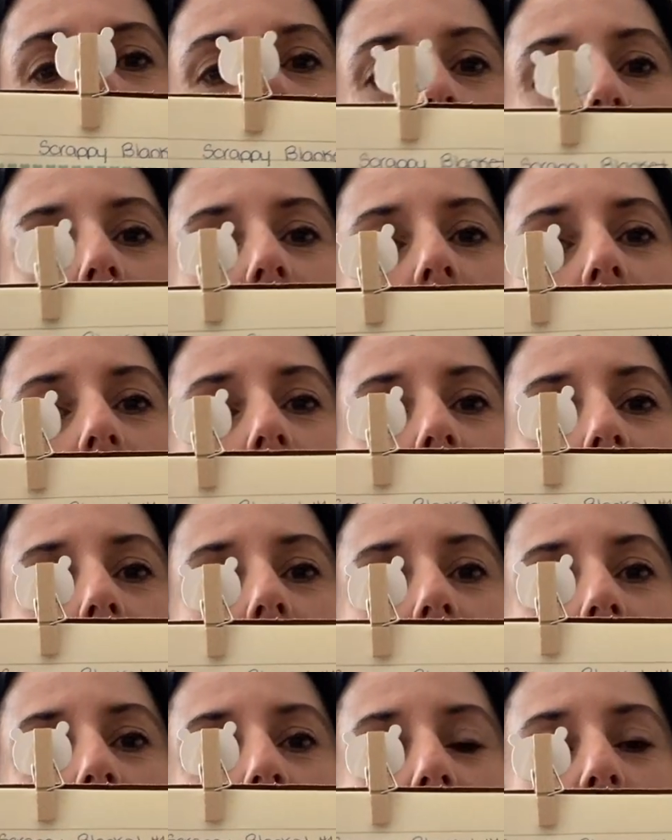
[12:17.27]
in the
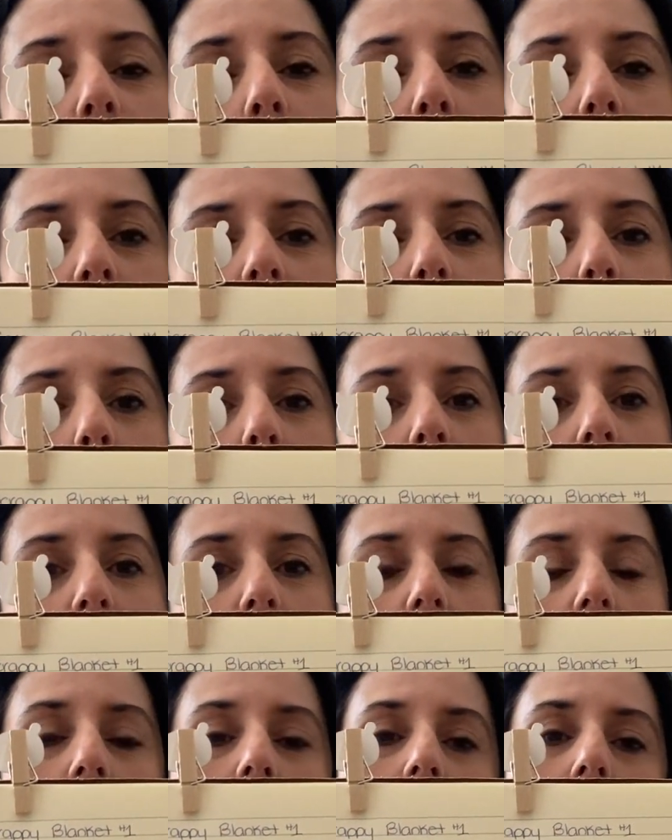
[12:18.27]
name of the
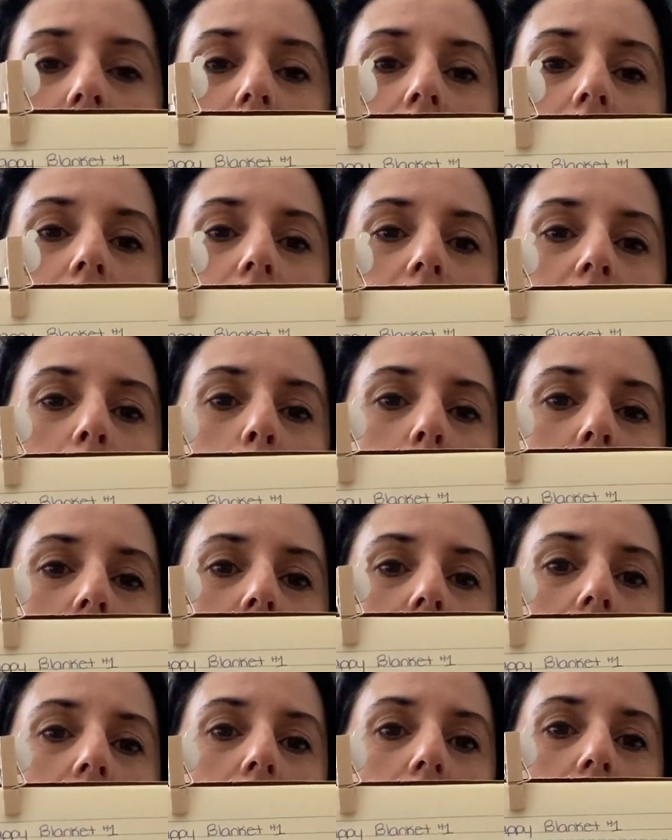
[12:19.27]
project and a little bit of
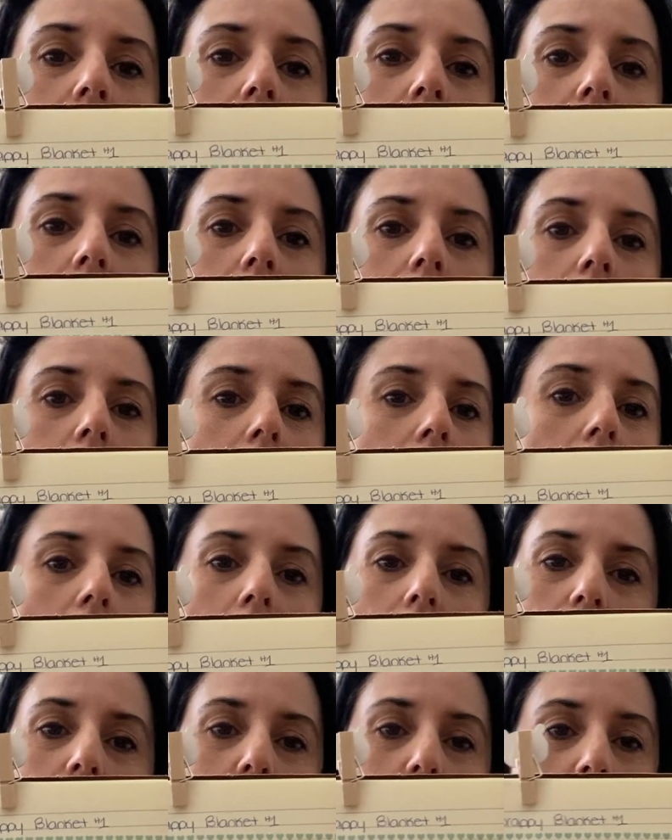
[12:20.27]
the yarn,
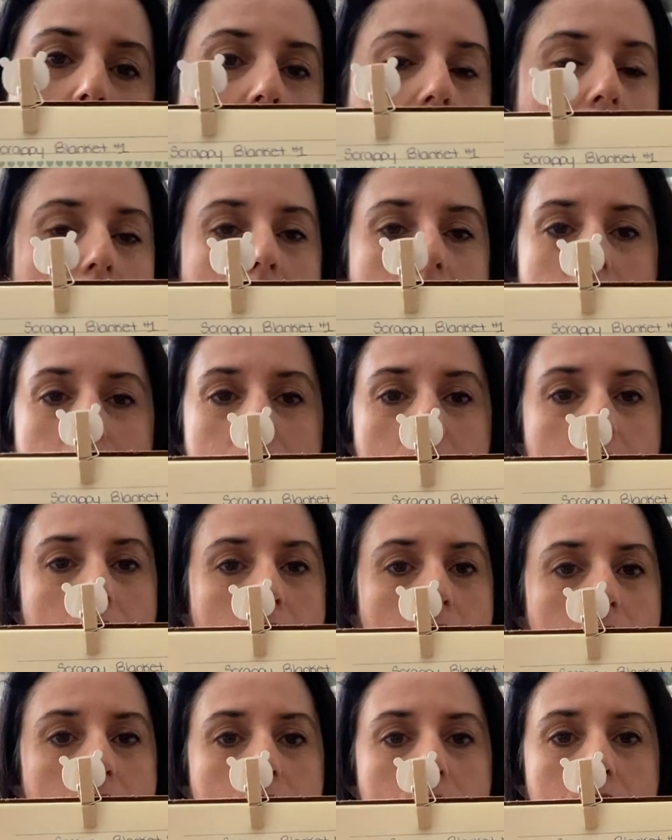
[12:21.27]
and just
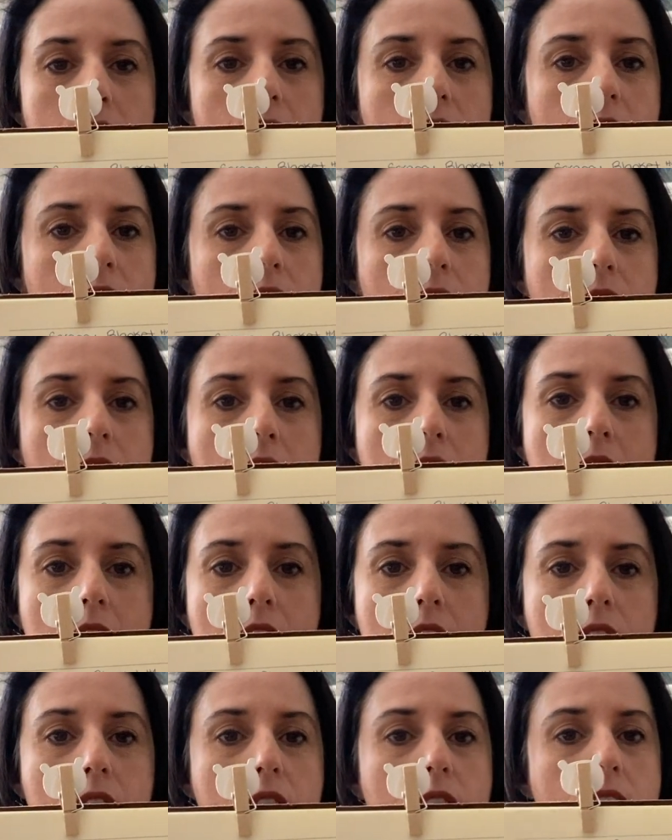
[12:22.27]
little
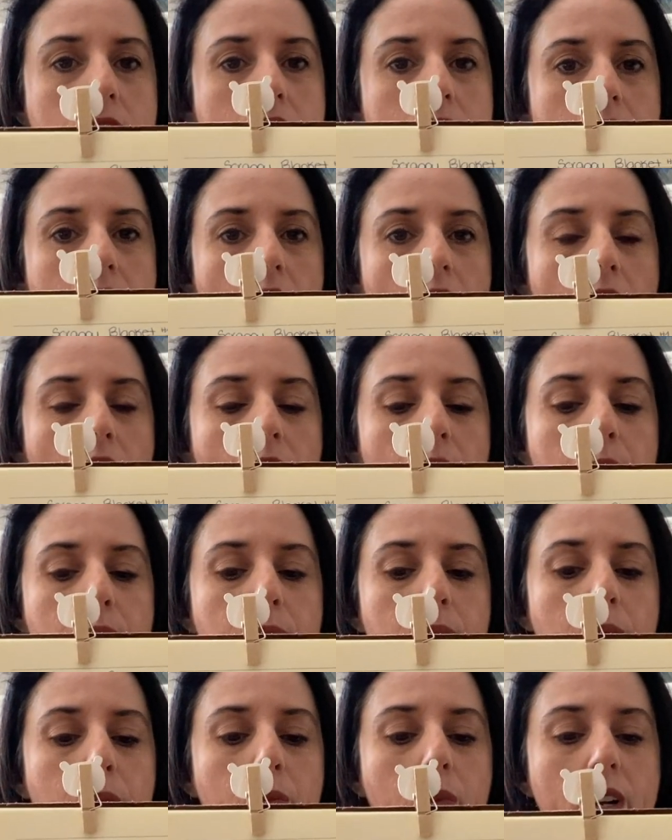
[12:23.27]
details,
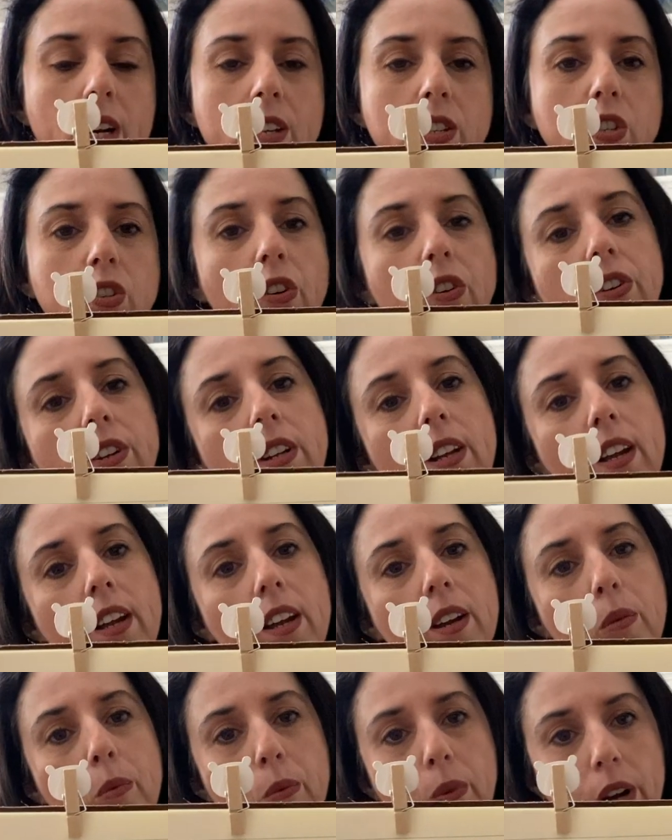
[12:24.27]
when I started
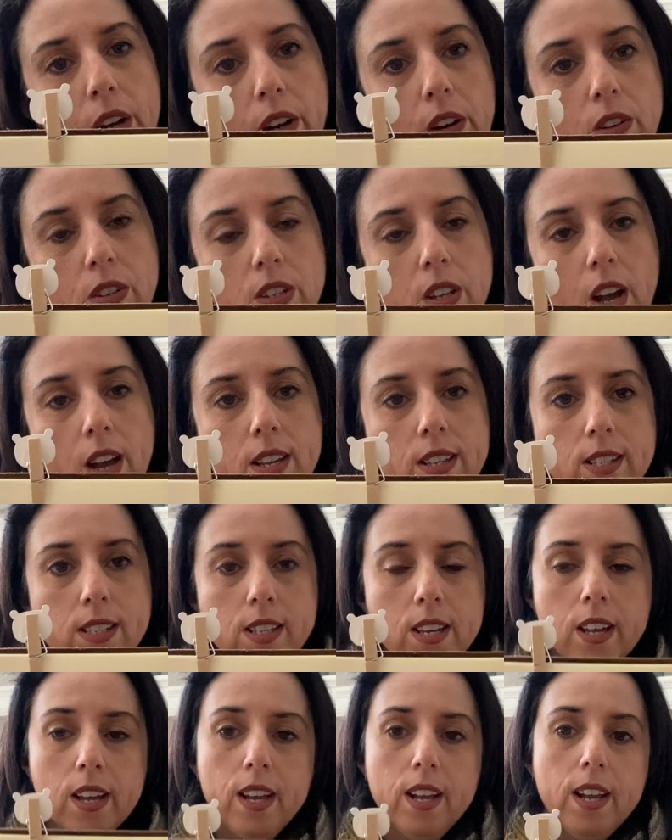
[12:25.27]
it, what size
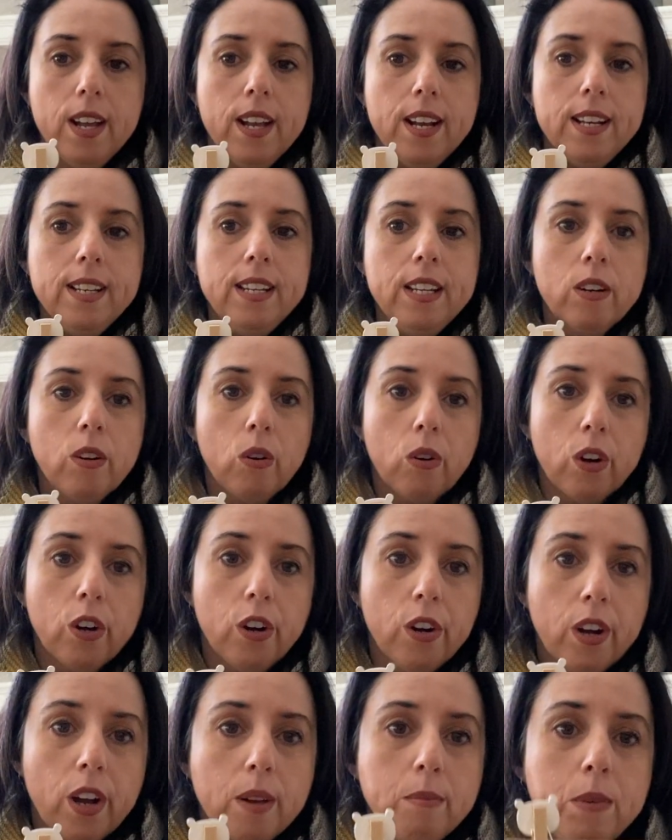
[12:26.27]
needle or
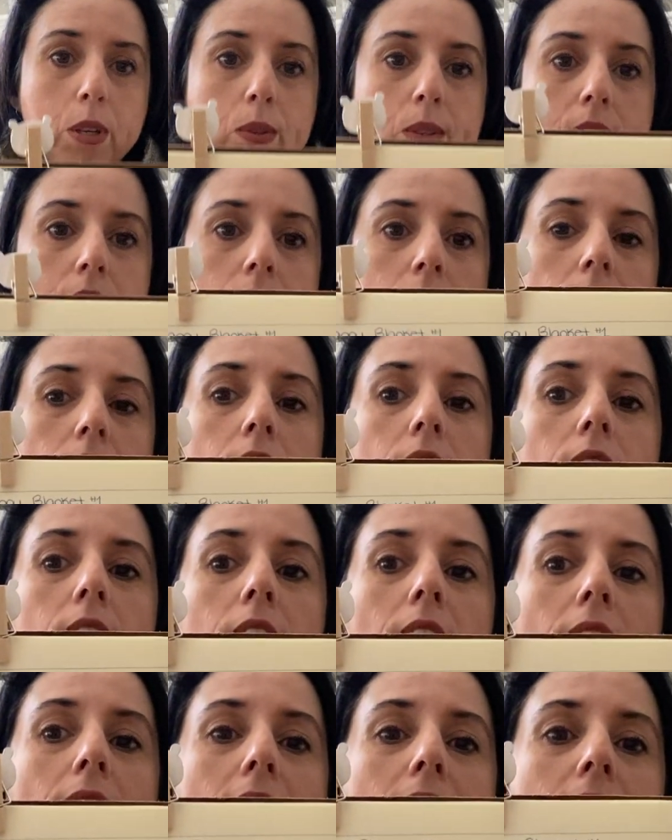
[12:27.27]
hook I'm using,
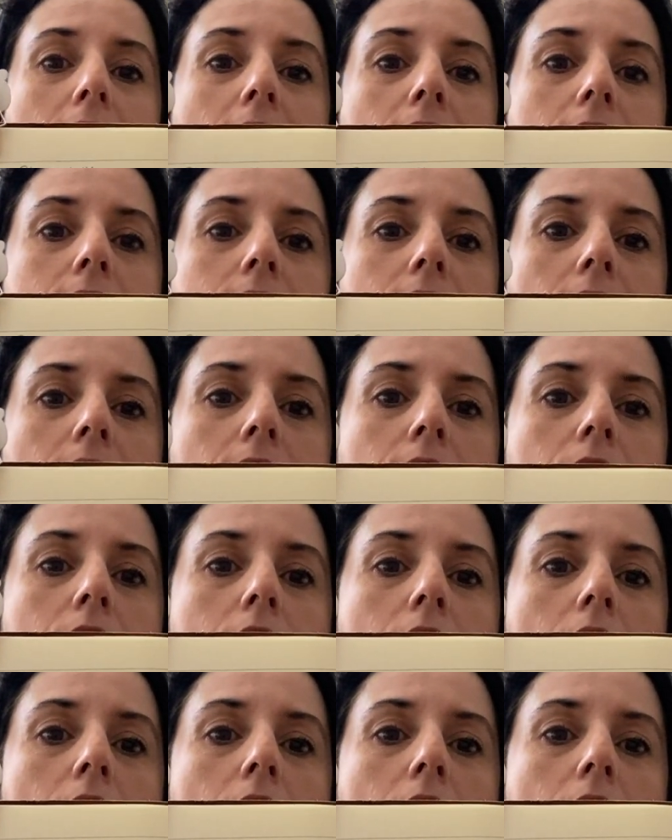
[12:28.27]
and then